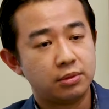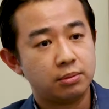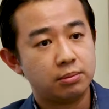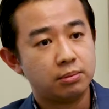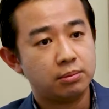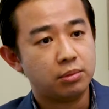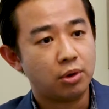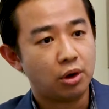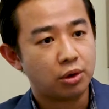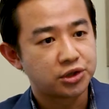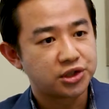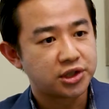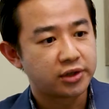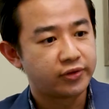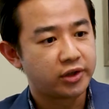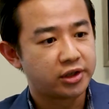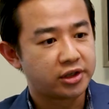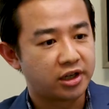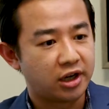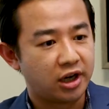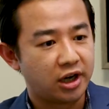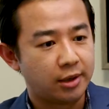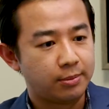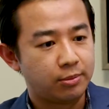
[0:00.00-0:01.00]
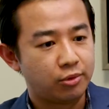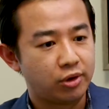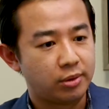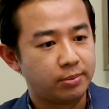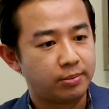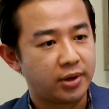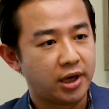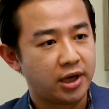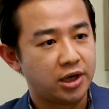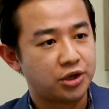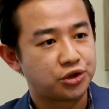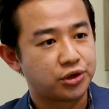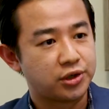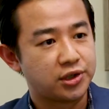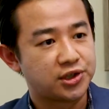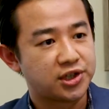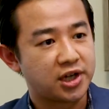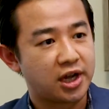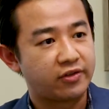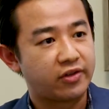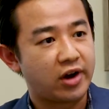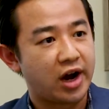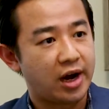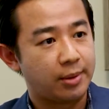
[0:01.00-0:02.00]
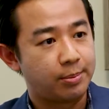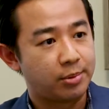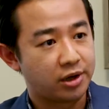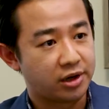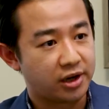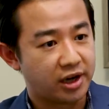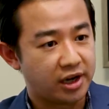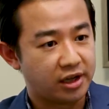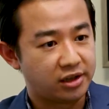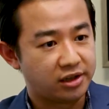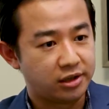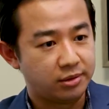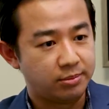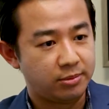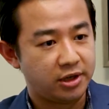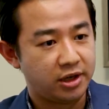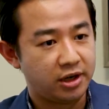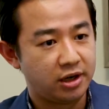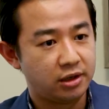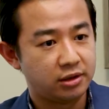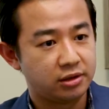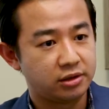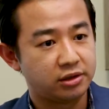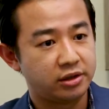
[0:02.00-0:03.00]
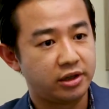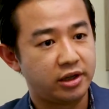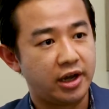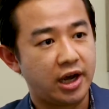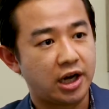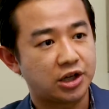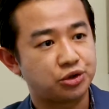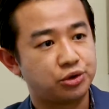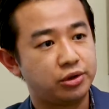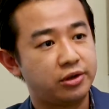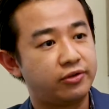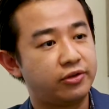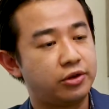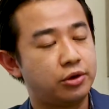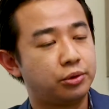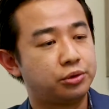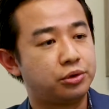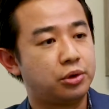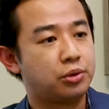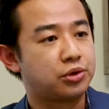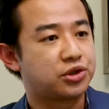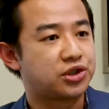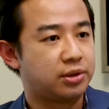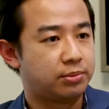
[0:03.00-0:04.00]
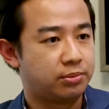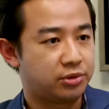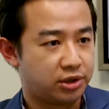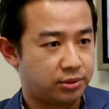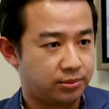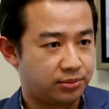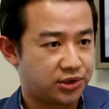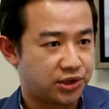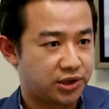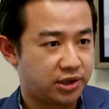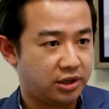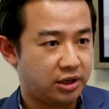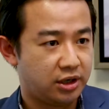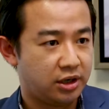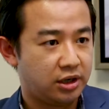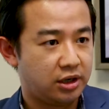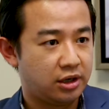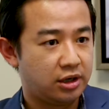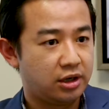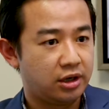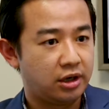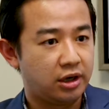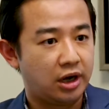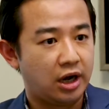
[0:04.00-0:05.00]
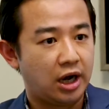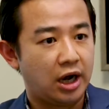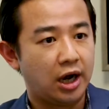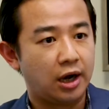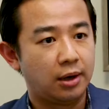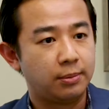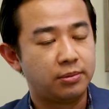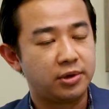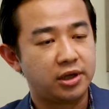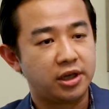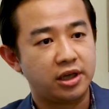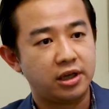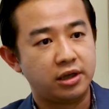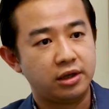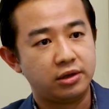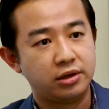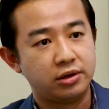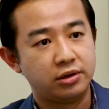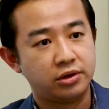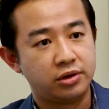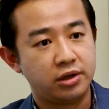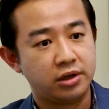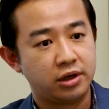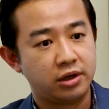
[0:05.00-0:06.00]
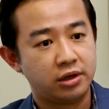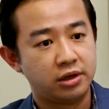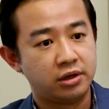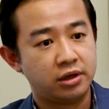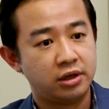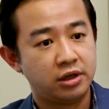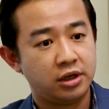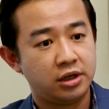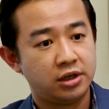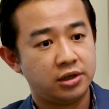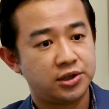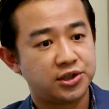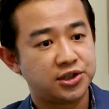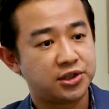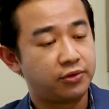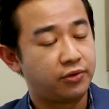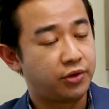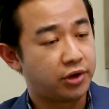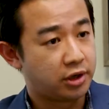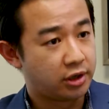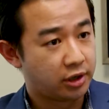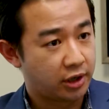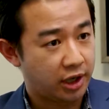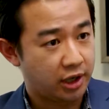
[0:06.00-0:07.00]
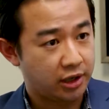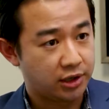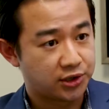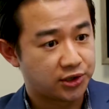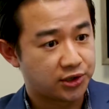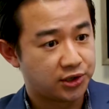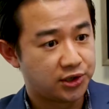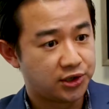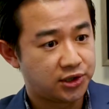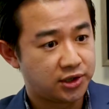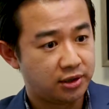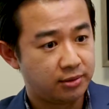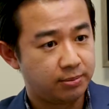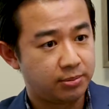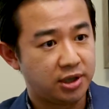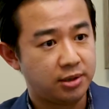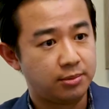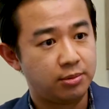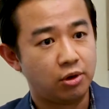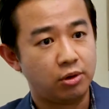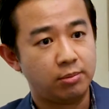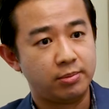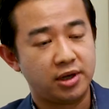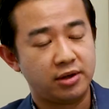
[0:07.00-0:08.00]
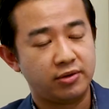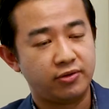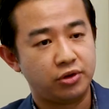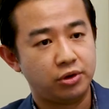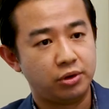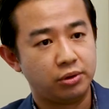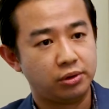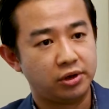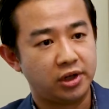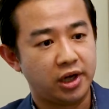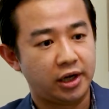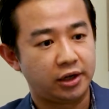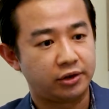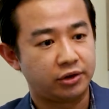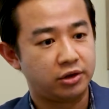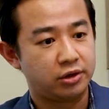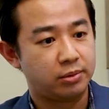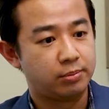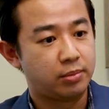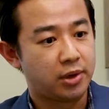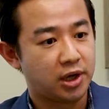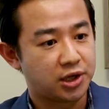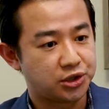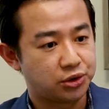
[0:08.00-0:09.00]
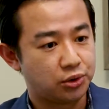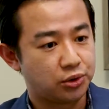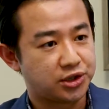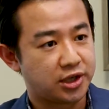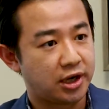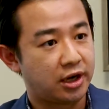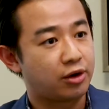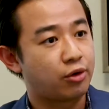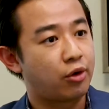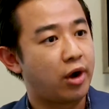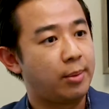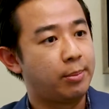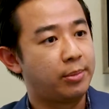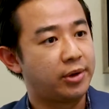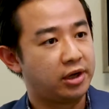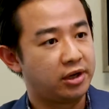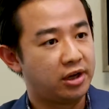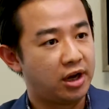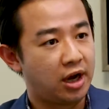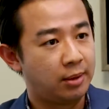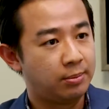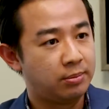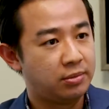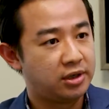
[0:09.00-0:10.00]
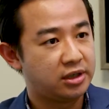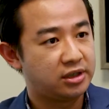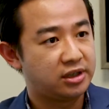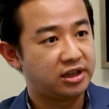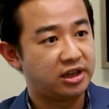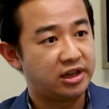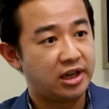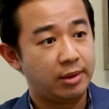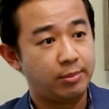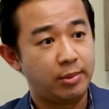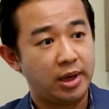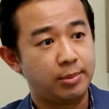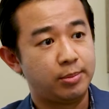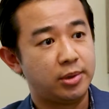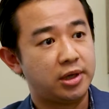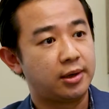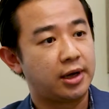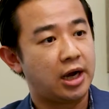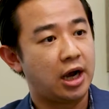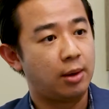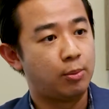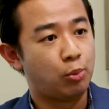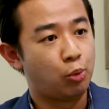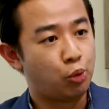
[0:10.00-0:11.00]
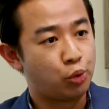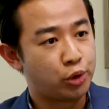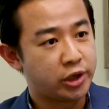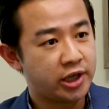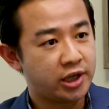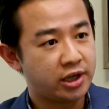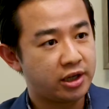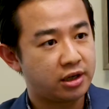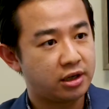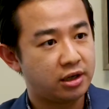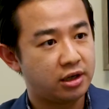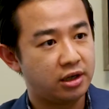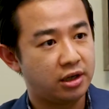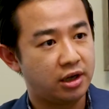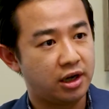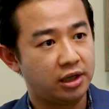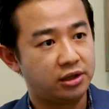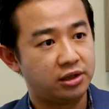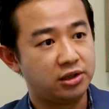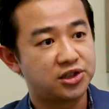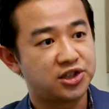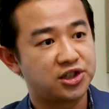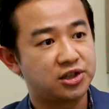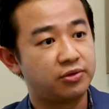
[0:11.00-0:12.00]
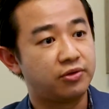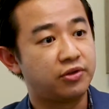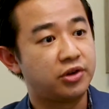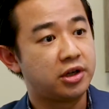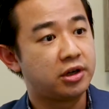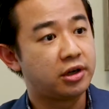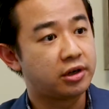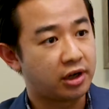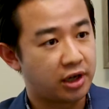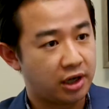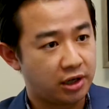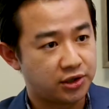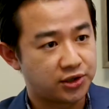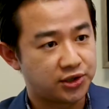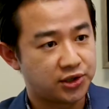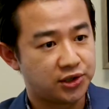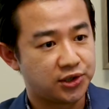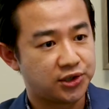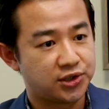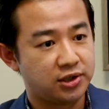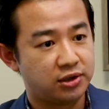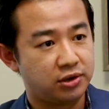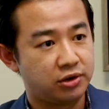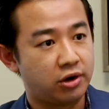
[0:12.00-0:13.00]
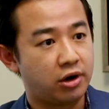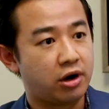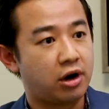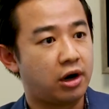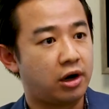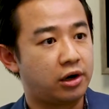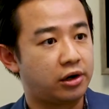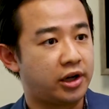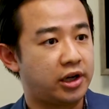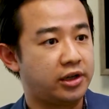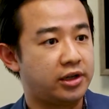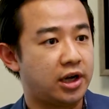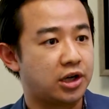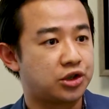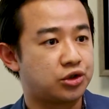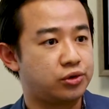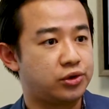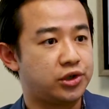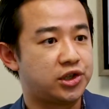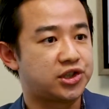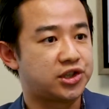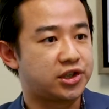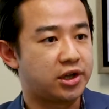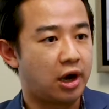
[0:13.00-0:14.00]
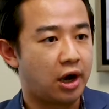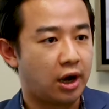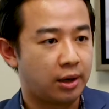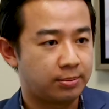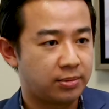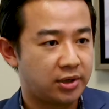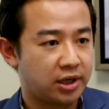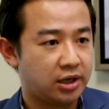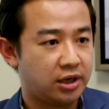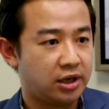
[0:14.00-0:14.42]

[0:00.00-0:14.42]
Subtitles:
Most of the time when patients have hyperkalemia, they actually feel no symptoms. In the severe cases, people may feel like their muscles are cramping up, they may become weak, and in severe cases, their heart can actually stop.